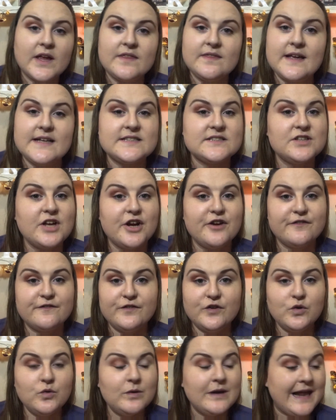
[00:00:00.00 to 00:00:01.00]
There's no
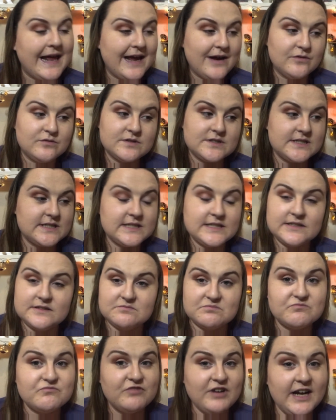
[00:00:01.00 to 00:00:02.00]
fallout.
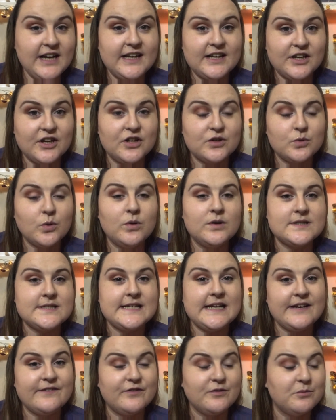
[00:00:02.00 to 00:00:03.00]
Really good
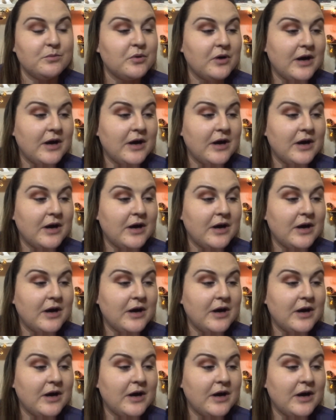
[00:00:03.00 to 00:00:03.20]
quality from